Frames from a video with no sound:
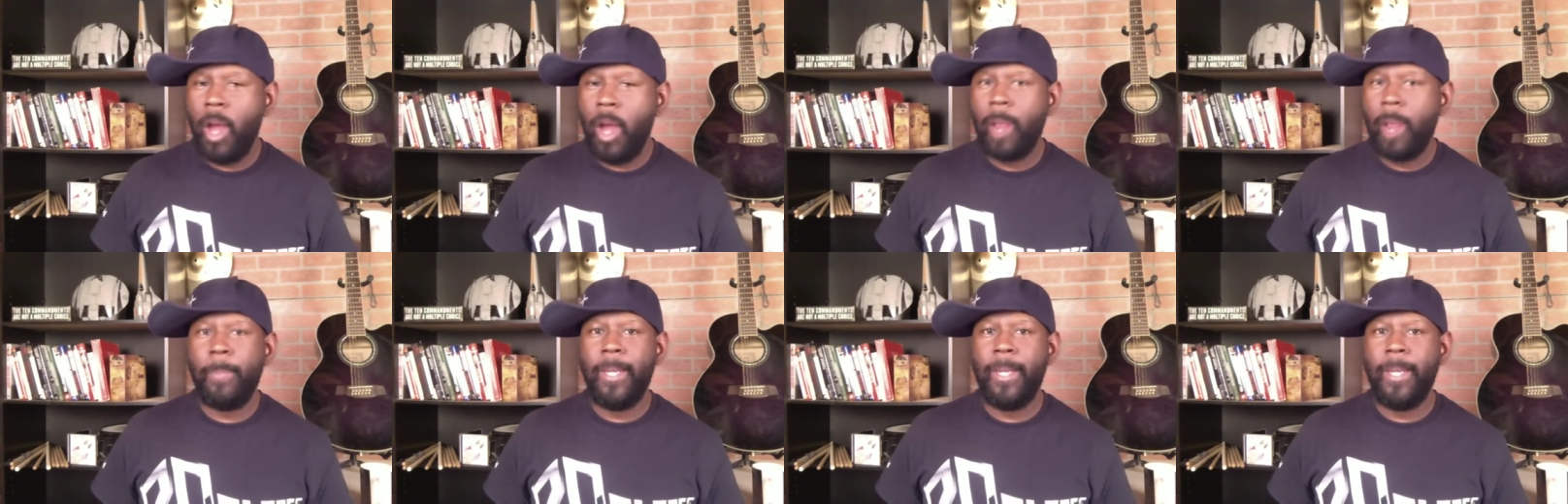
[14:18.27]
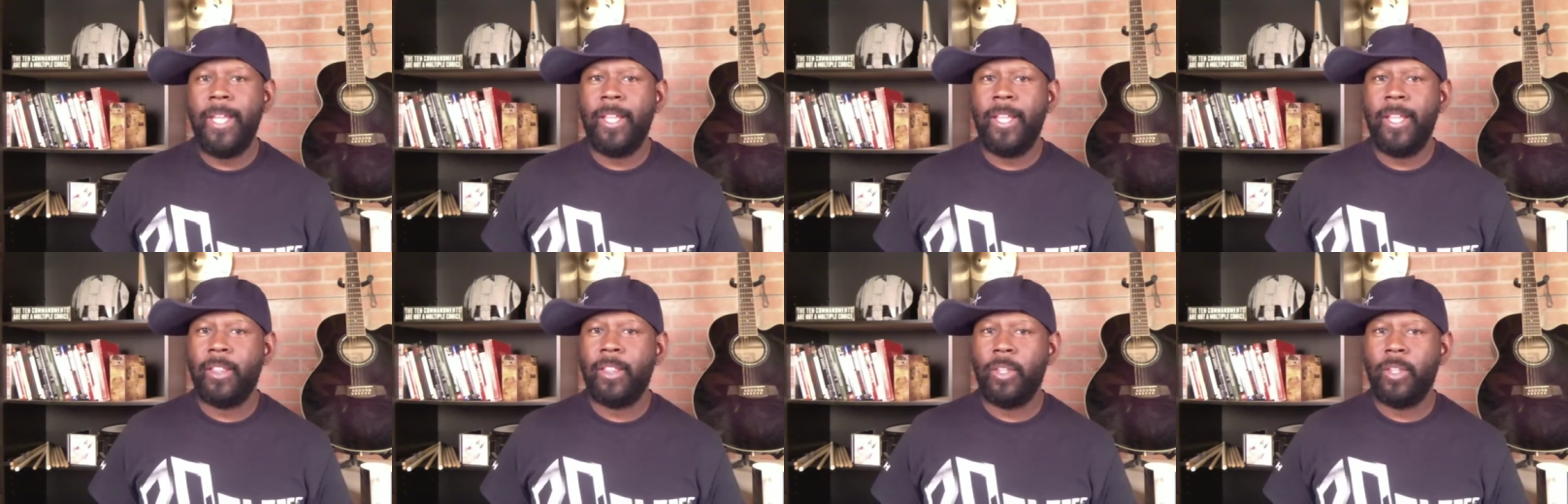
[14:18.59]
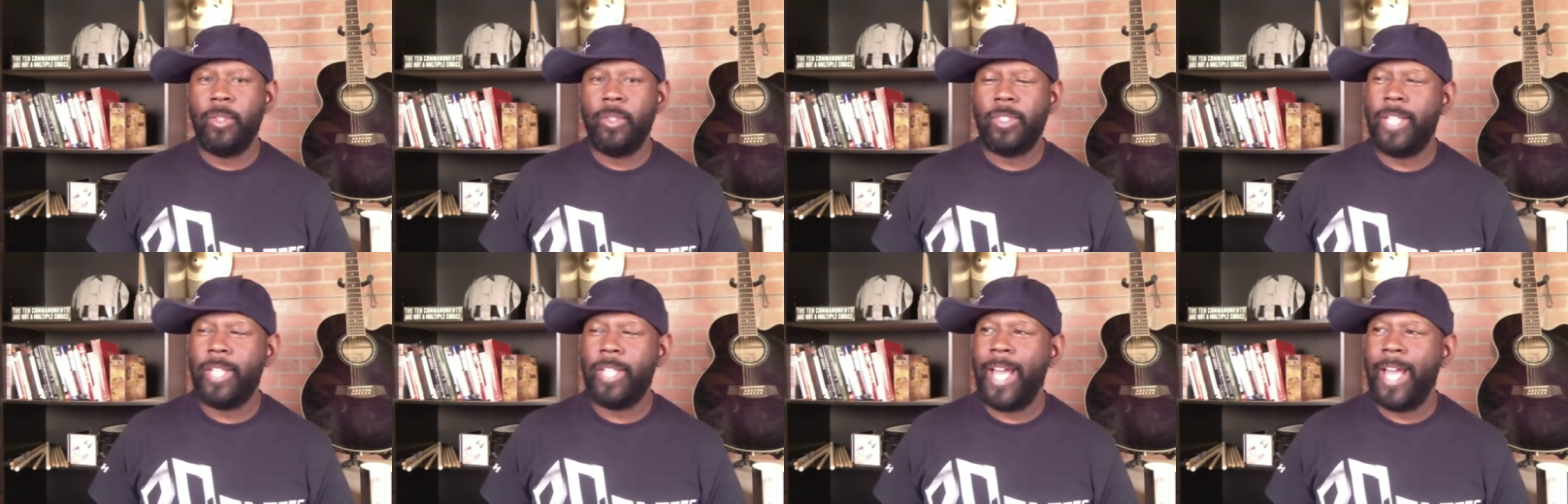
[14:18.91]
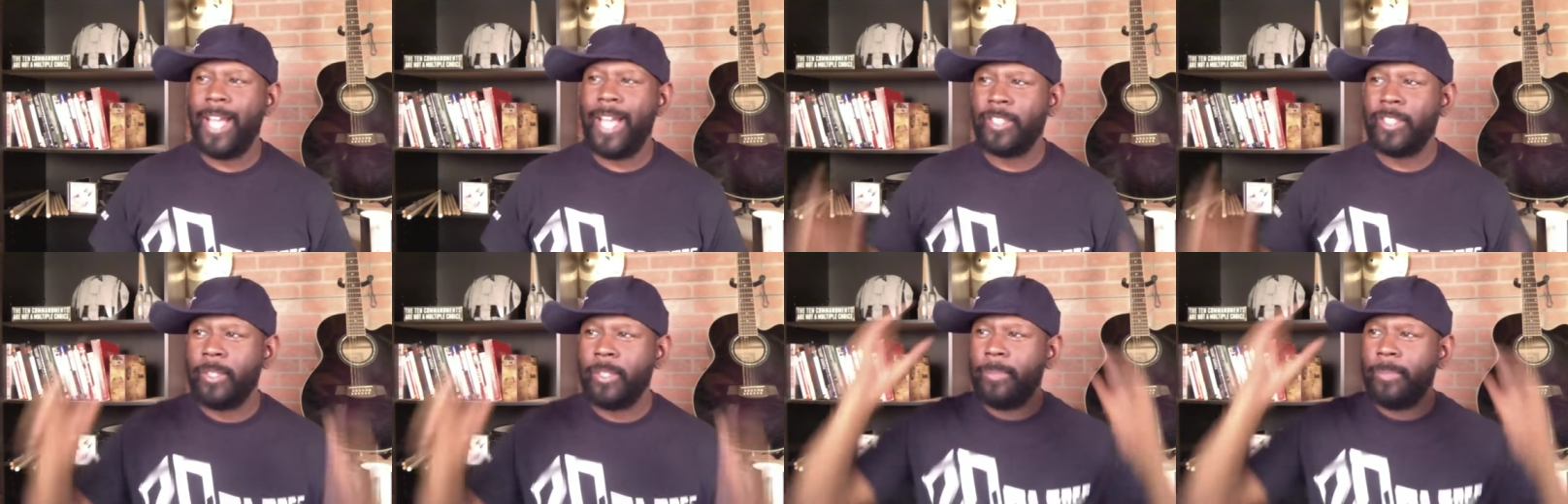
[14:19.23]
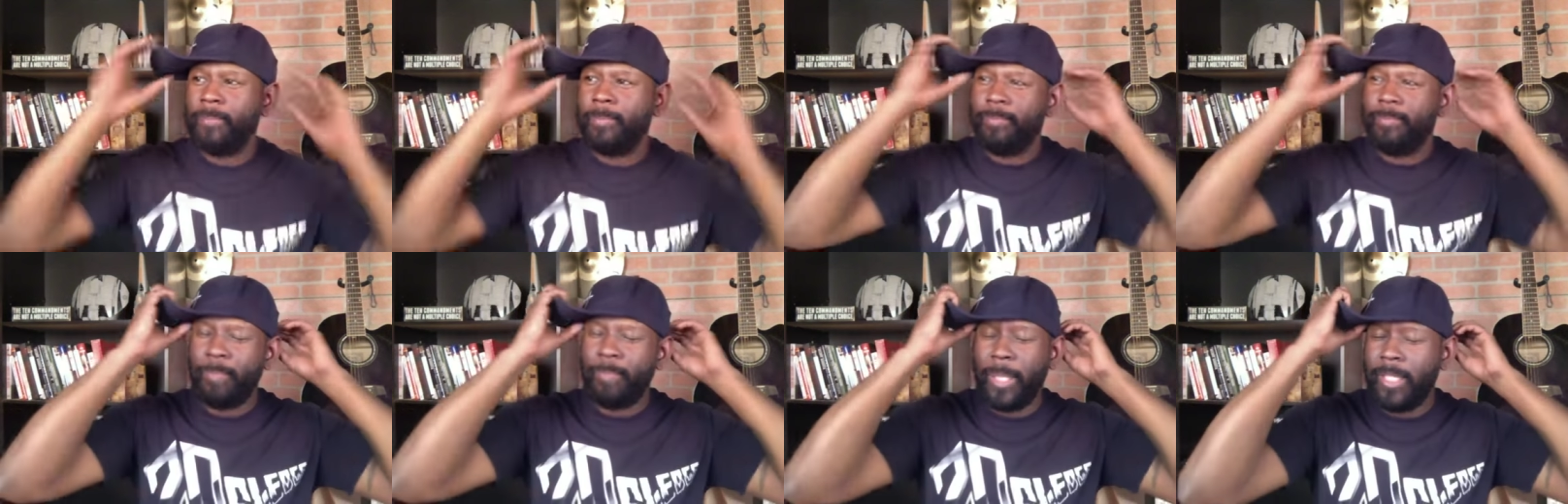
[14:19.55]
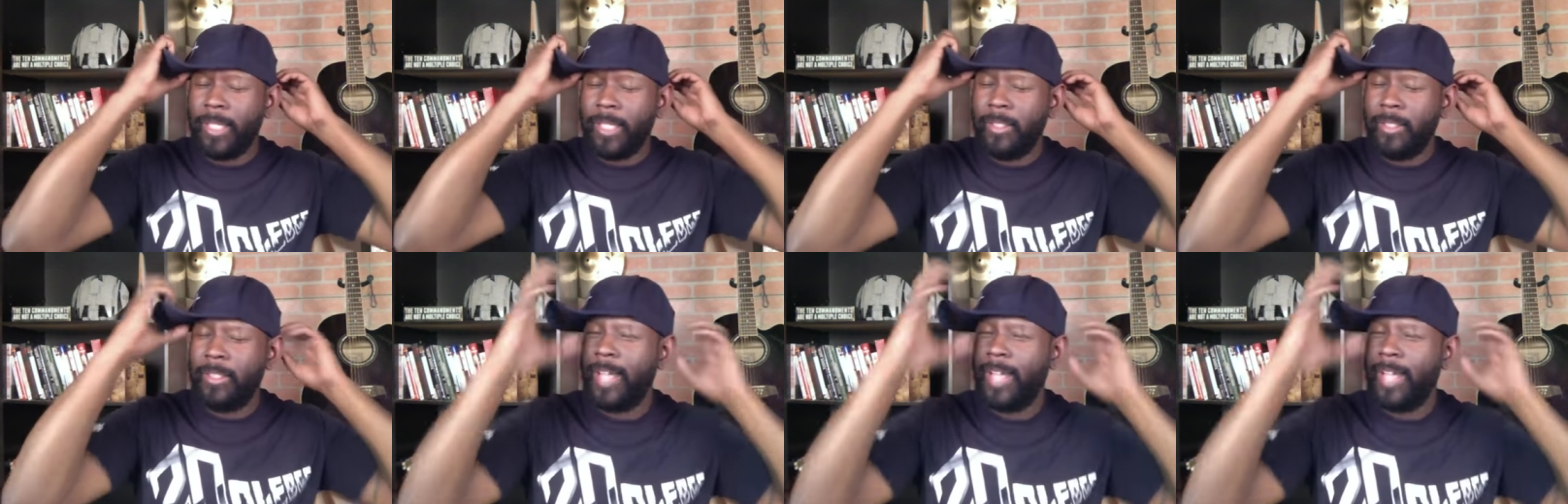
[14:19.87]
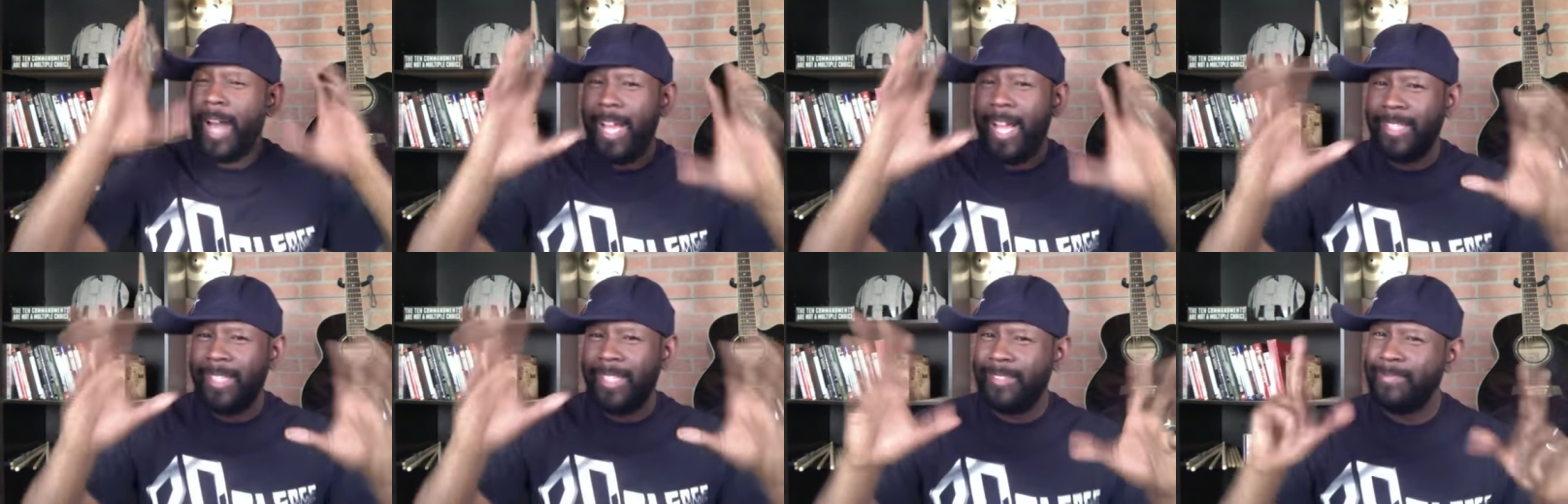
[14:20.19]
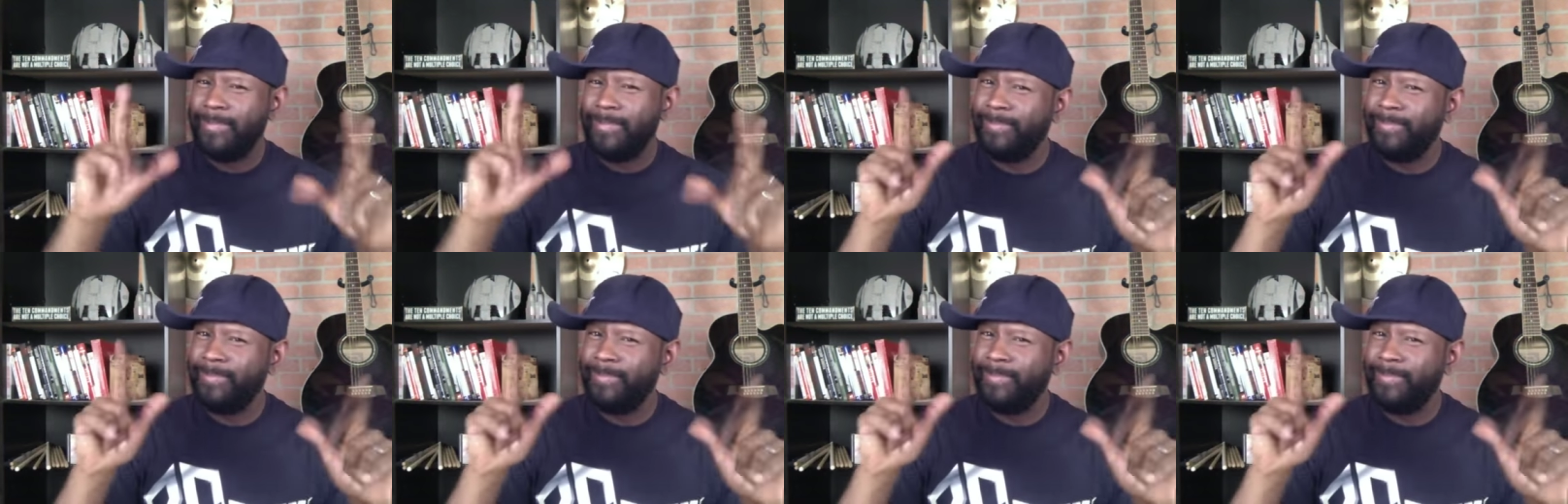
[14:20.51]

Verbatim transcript: in the enthusiasm, but not